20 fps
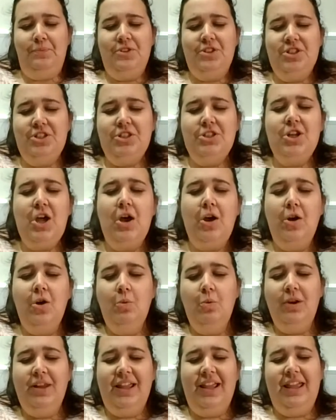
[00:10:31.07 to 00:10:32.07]
to know
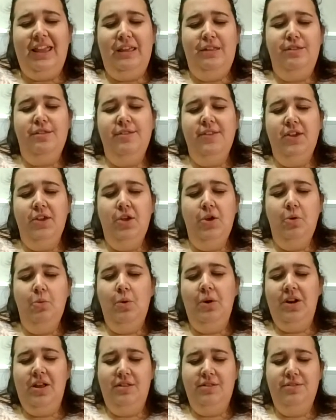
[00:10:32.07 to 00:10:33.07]
what it is that you
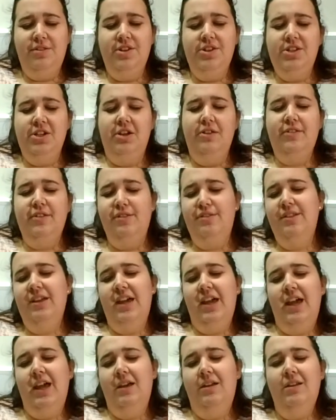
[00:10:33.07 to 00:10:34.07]
want us to do this
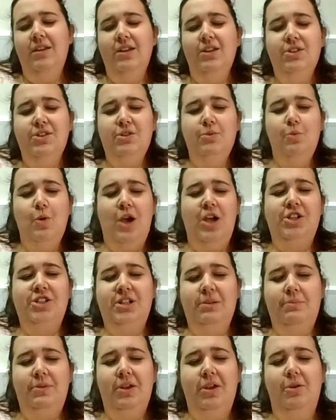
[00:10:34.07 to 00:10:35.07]
year to
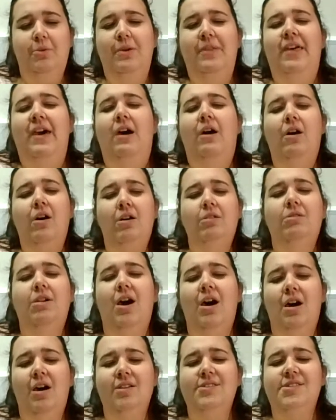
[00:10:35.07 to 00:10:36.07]
worship you with our whole
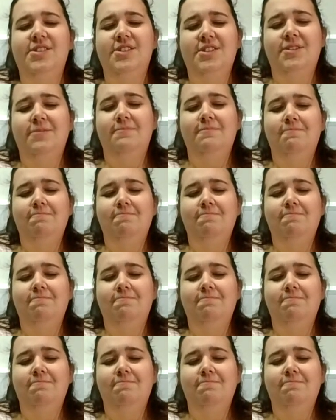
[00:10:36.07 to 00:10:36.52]
hearts.